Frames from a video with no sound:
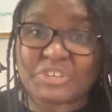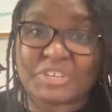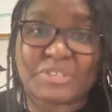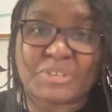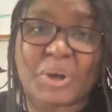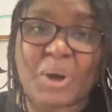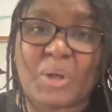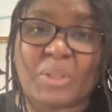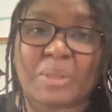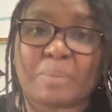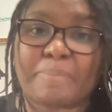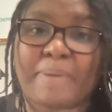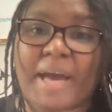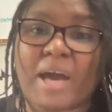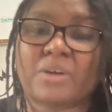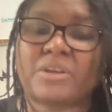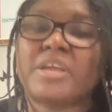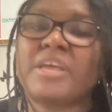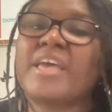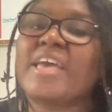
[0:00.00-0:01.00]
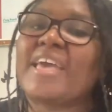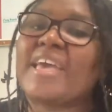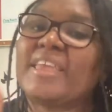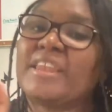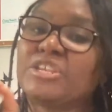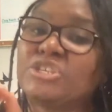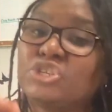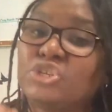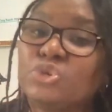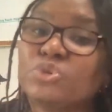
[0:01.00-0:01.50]
is all about,
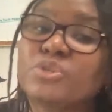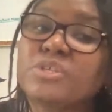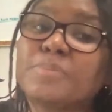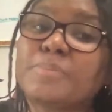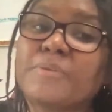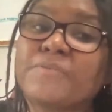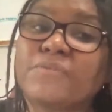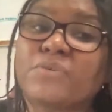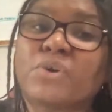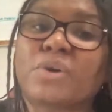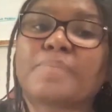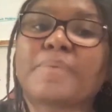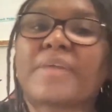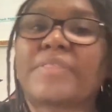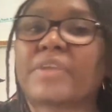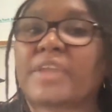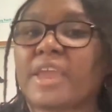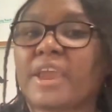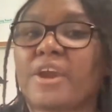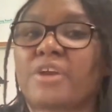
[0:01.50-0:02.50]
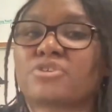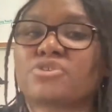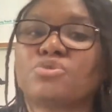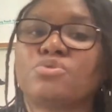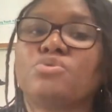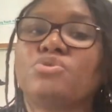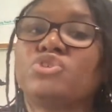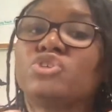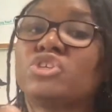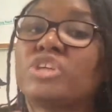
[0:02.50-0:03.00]
and it's usually performed by the character
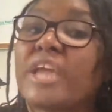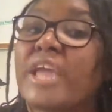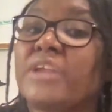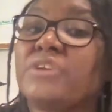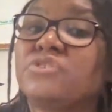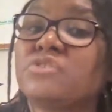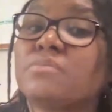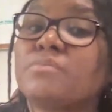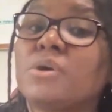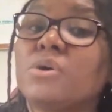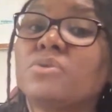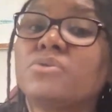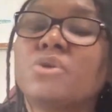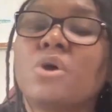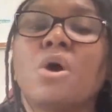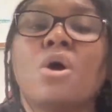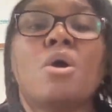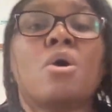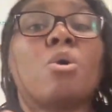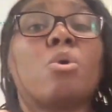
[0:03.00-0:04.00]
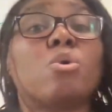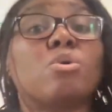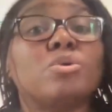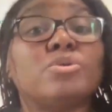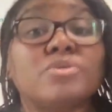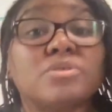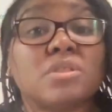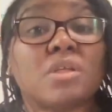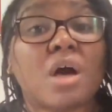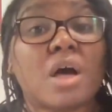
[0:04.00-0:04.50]
who's changed the most or
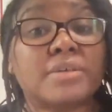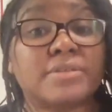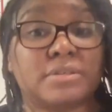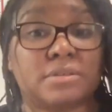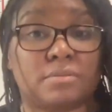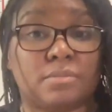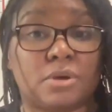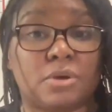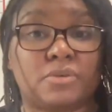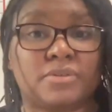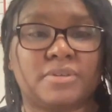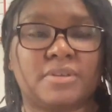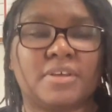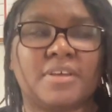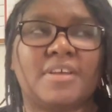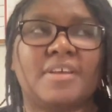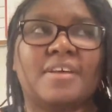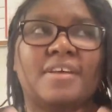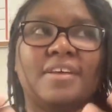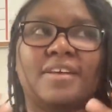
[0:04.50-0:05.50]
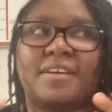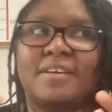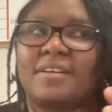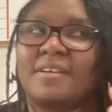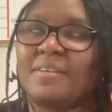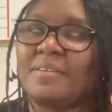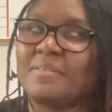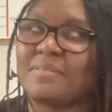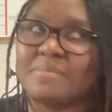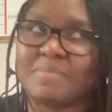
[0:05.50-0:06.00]
who's lost the most.
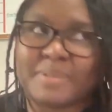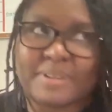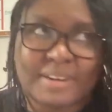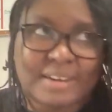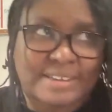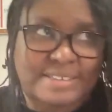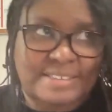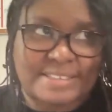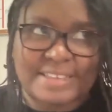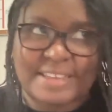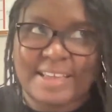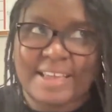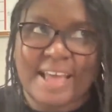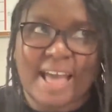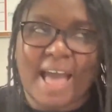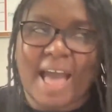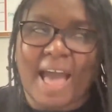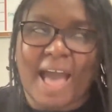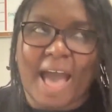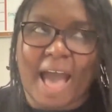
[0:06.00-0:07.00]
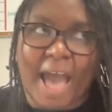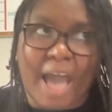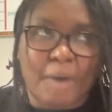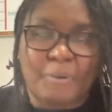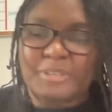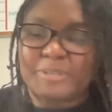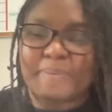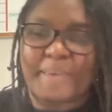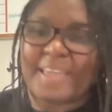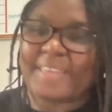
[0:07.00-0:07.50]
But honestly, I
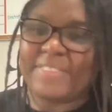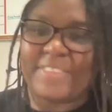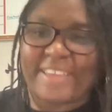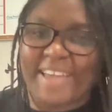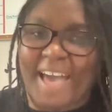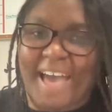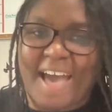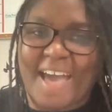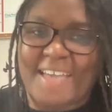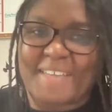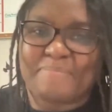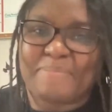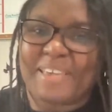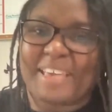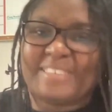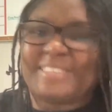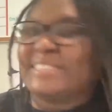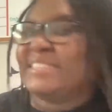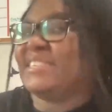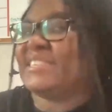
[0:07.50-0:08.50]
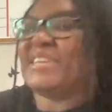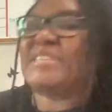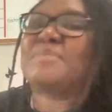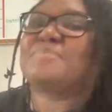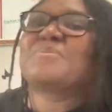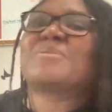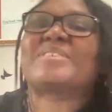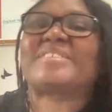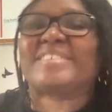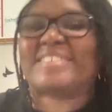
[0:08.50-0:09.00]
always make it the guy because it's just
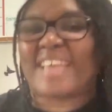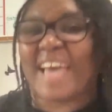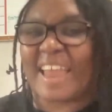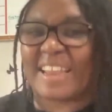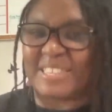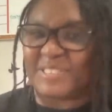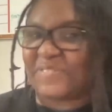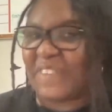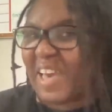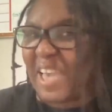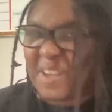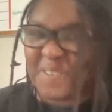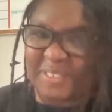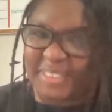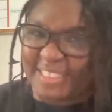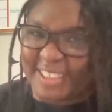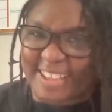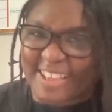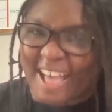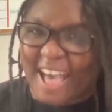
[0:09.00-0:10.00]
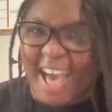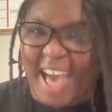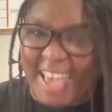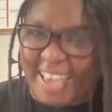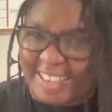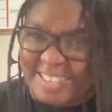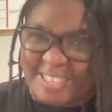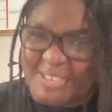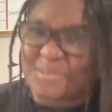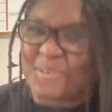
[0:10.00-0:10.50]
more satisfying when the guy
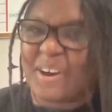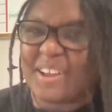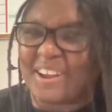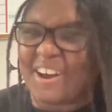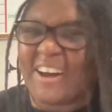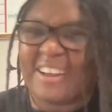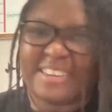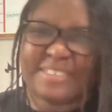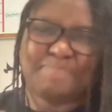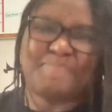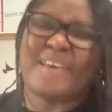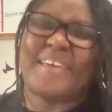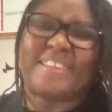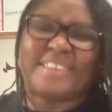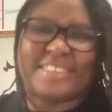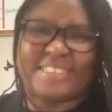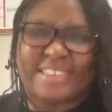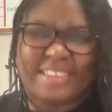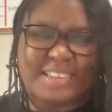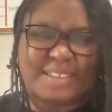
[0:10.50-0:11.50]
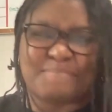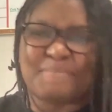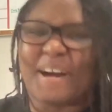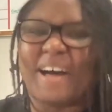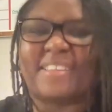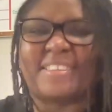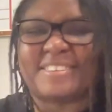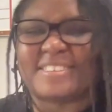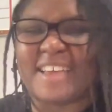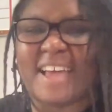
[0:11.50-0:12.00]
is the one on his bended knee
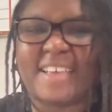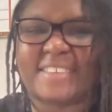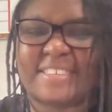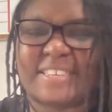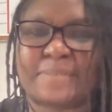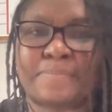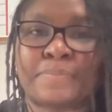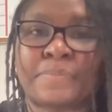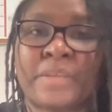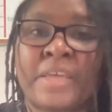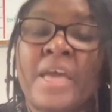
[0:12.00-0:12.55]
apologizing.